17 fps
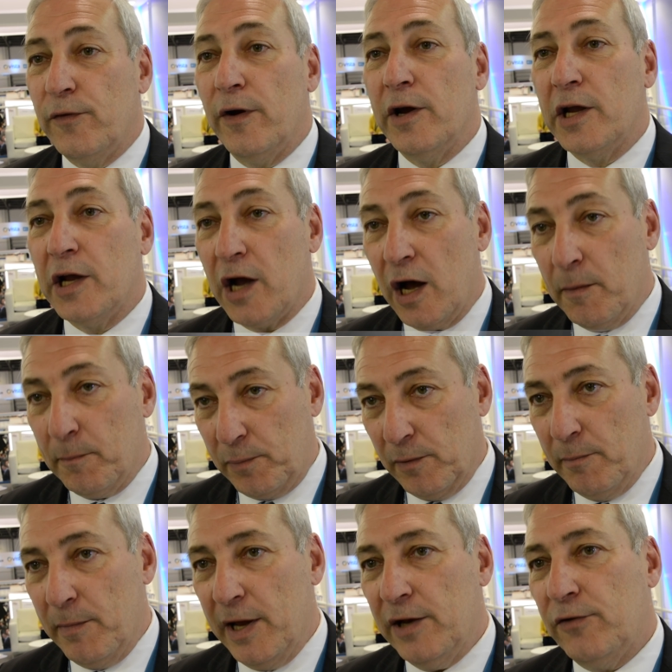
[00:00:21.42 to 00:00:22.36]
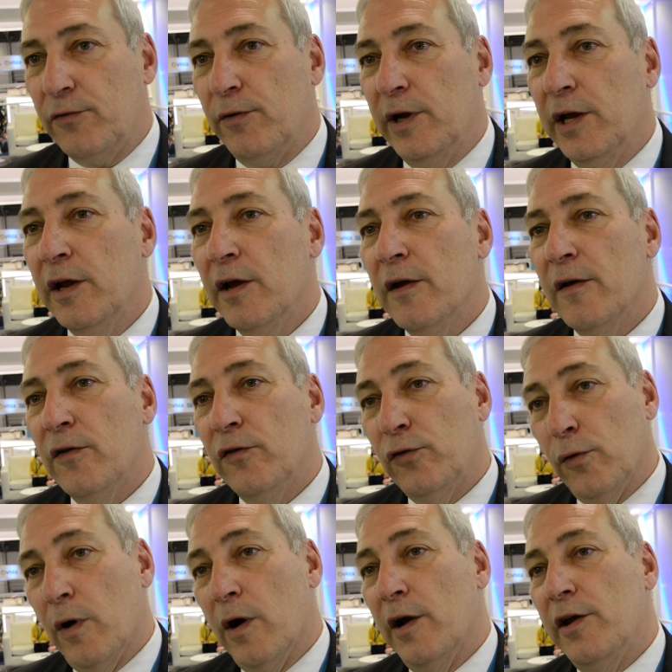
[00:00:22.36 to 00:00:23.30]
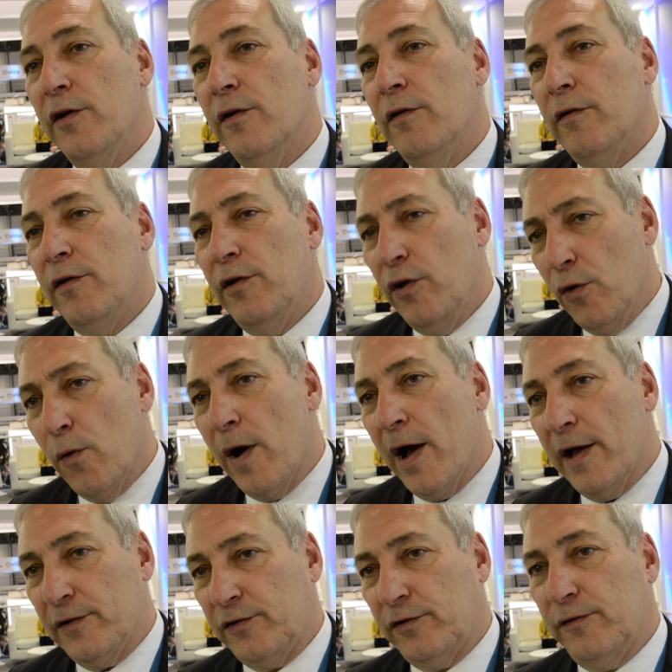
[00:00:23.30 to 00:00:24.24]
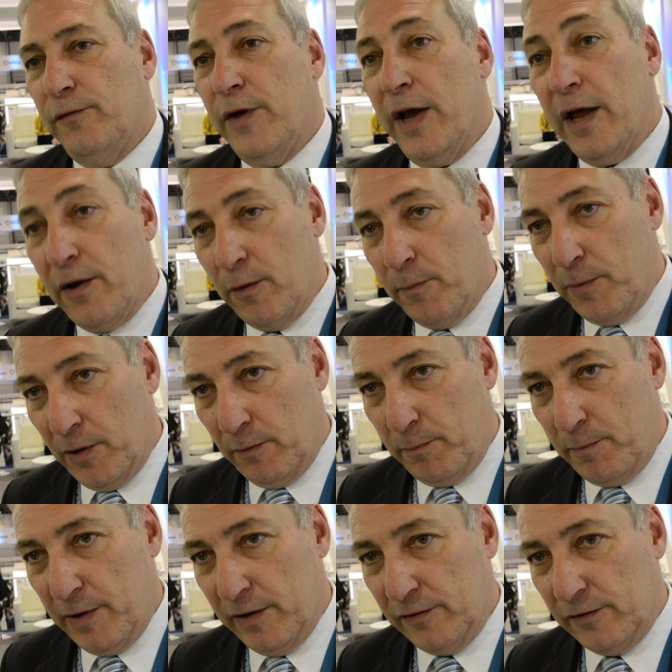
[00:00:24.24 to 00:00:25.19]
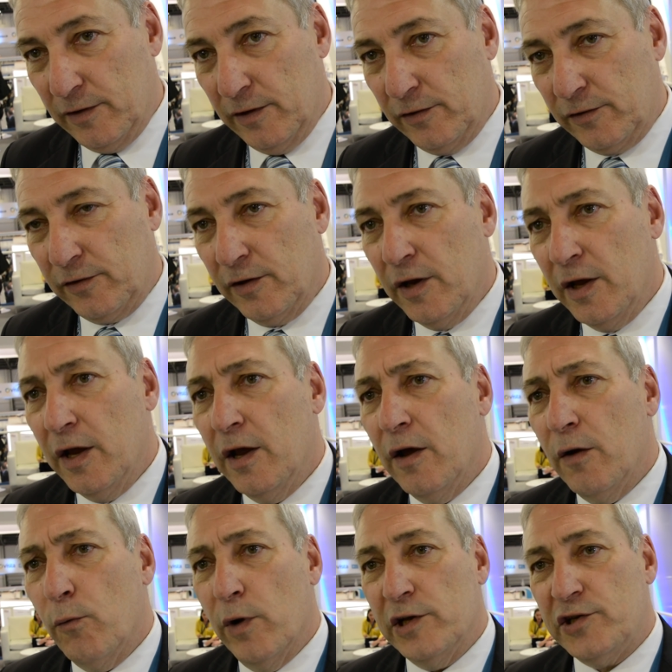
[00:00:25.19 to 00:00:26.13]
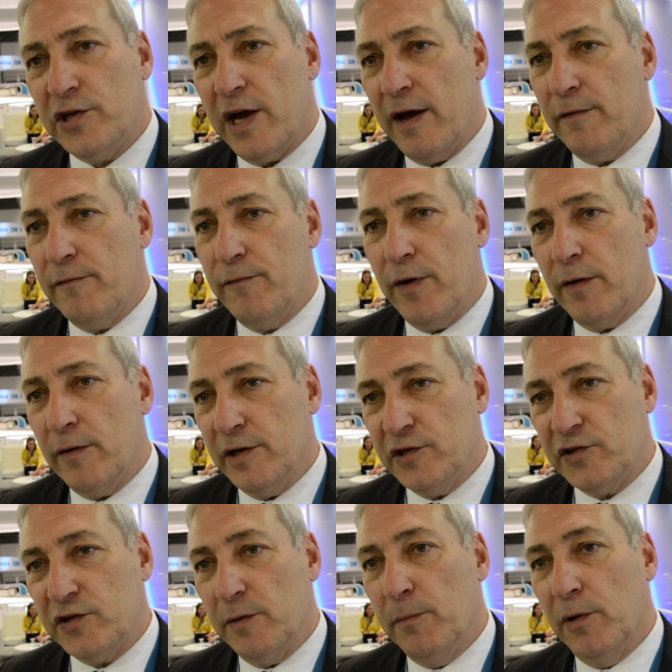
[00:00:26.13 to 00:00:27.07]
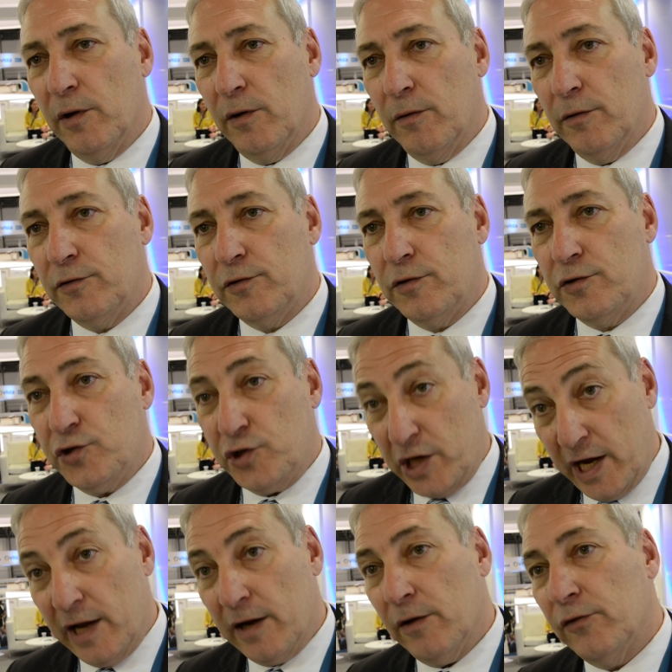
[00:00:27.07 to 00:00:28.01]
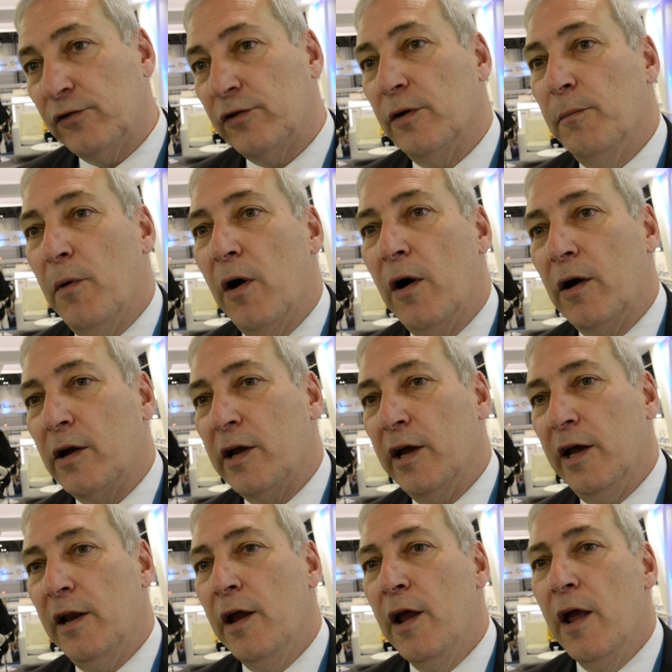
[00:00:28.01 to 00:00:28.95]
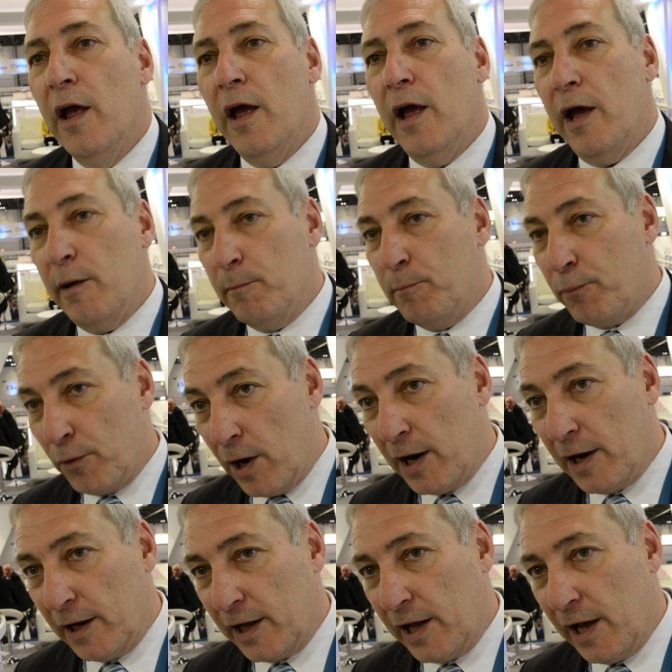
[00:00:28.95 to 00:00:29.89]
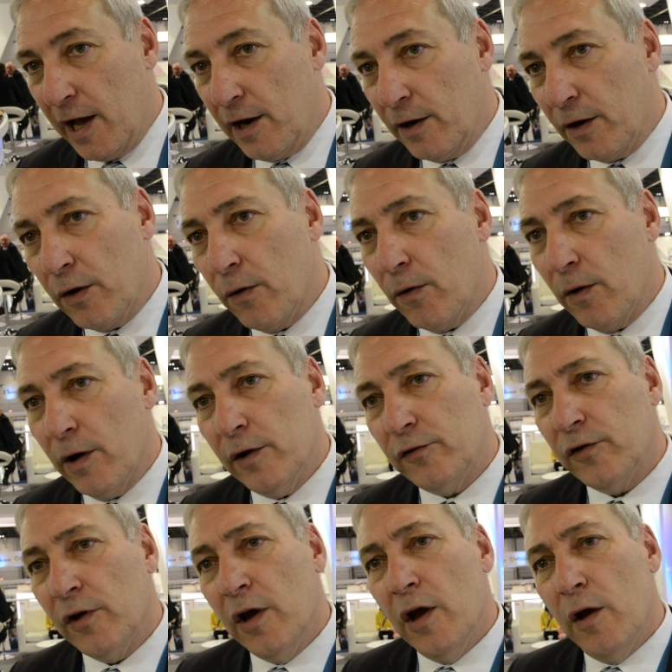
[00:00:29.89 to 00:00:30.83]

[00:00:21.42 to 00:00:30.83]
very complementary to our U.S. Vanderbilt business, which have very similar channels to market and product categories,